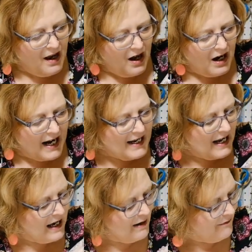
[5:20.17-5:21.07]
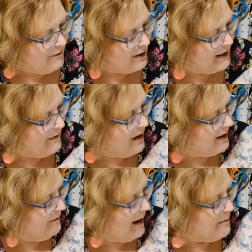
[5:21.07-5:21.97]
All right, uh, for as far
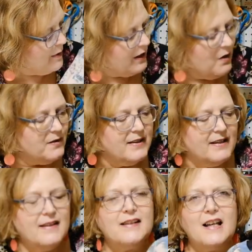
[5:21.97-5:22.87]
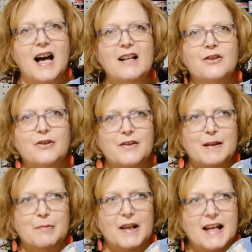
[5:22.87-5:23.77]
as fabric goes, this is a cotton jersey
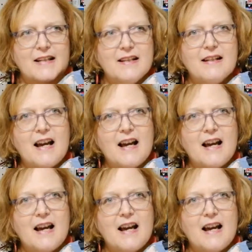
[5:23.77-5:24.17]
blend.